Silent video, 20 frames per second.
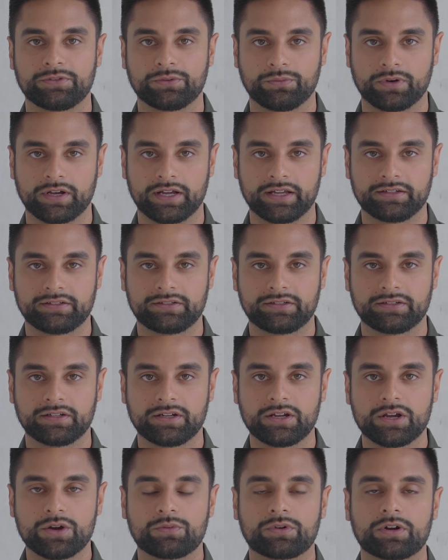the what.
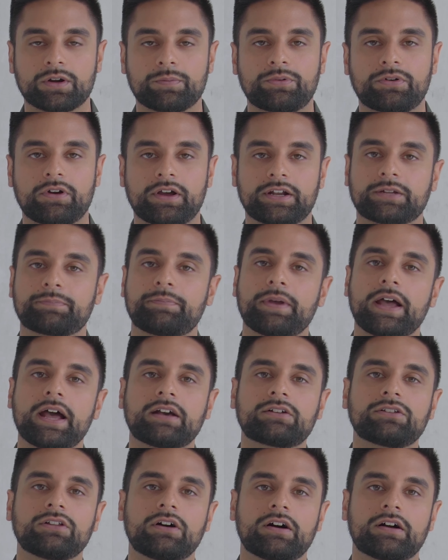Where a product
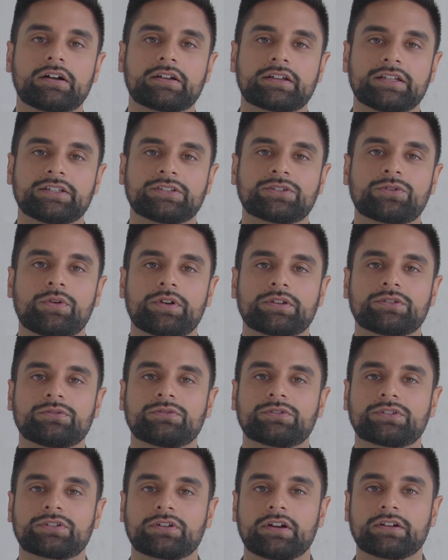backlog is going
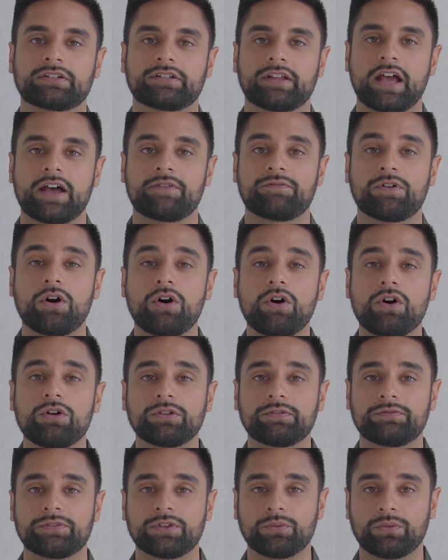to start to have
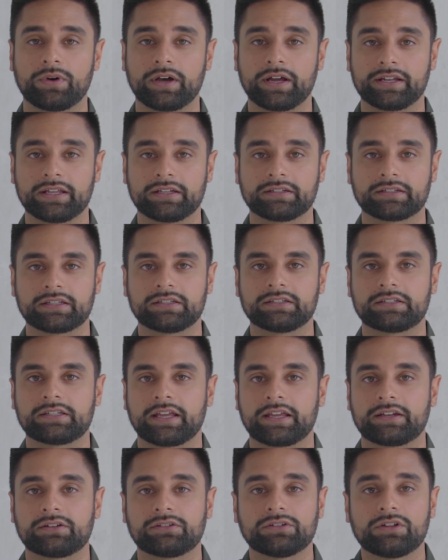all of the what and
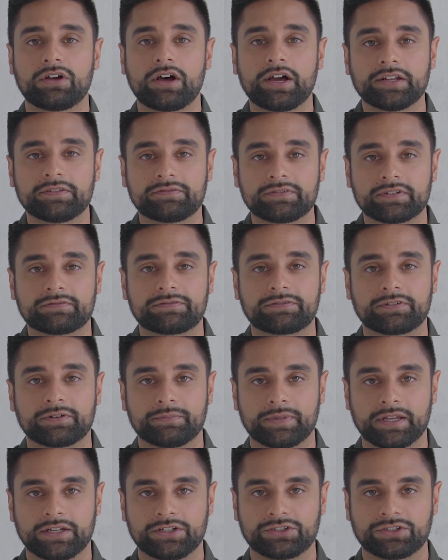contain a lot of
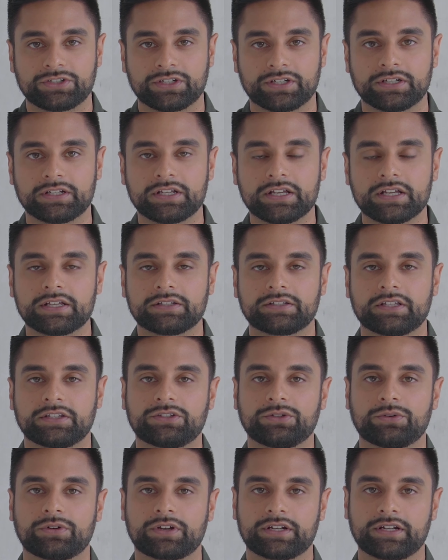information that
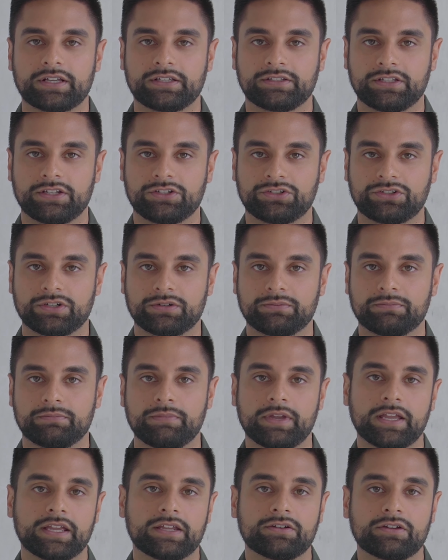the organization
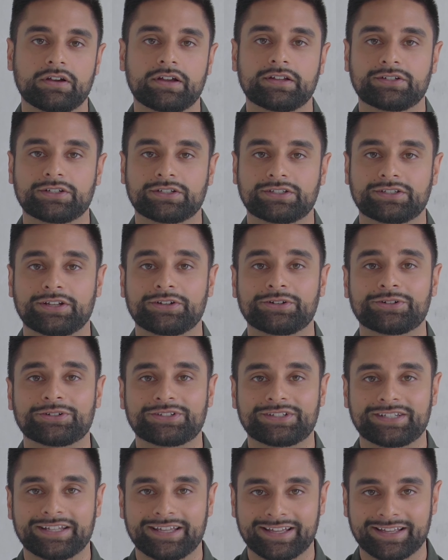may not just
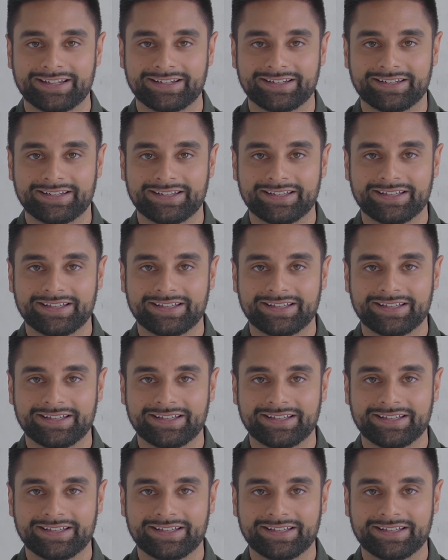understand.